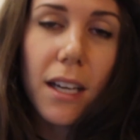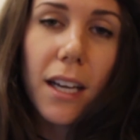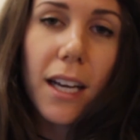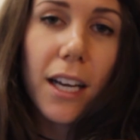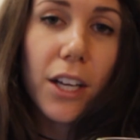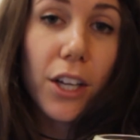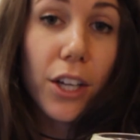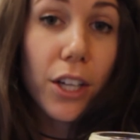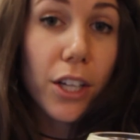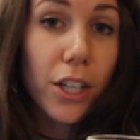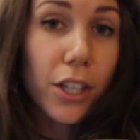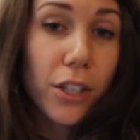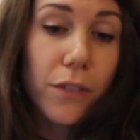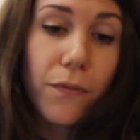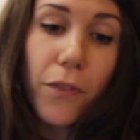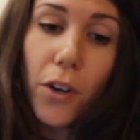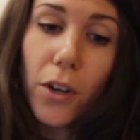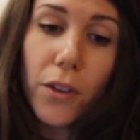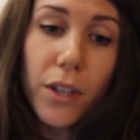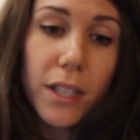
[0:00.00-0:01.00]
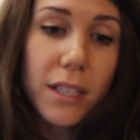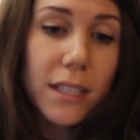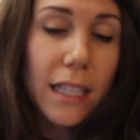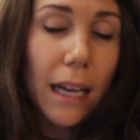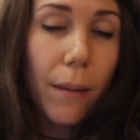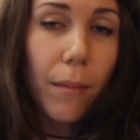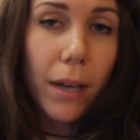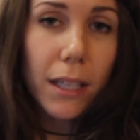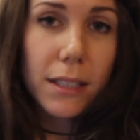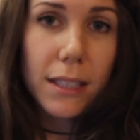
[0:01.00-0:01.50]
And you're gonna follow the
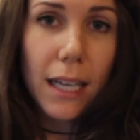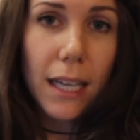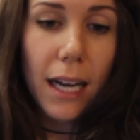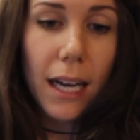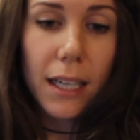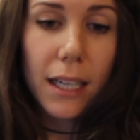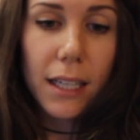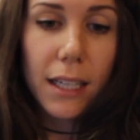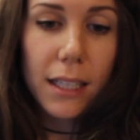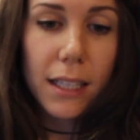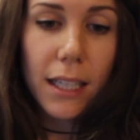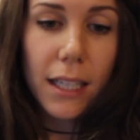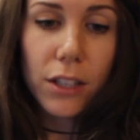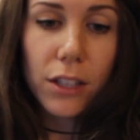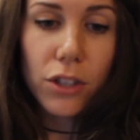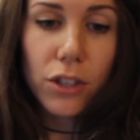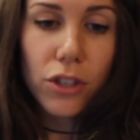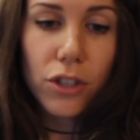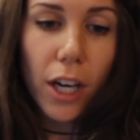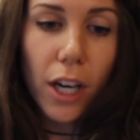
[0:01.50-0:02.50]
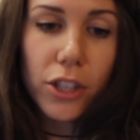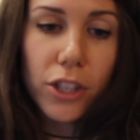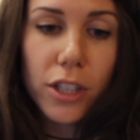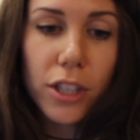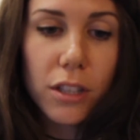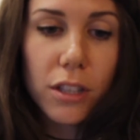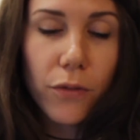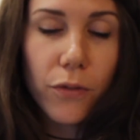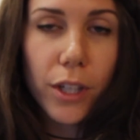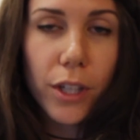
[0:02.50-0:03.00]
same exact
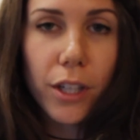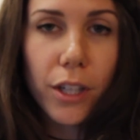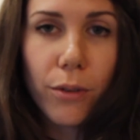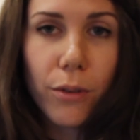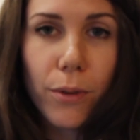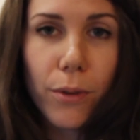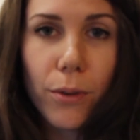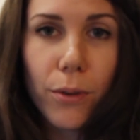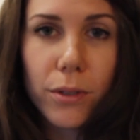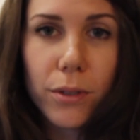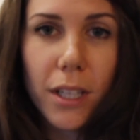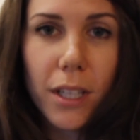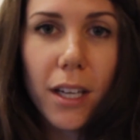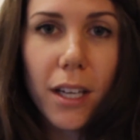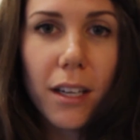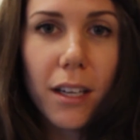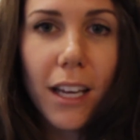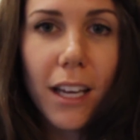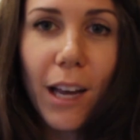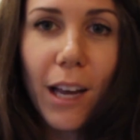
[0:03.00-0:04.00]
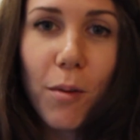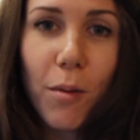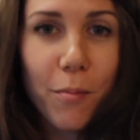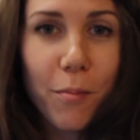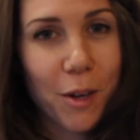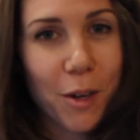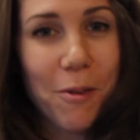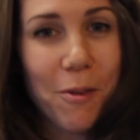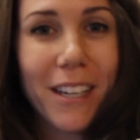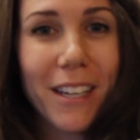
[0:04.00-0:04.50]
instructions for your rose and
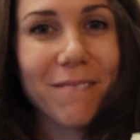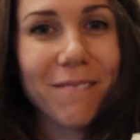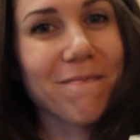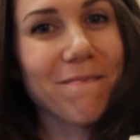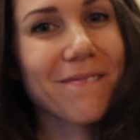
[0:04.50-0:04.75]
chamomile one.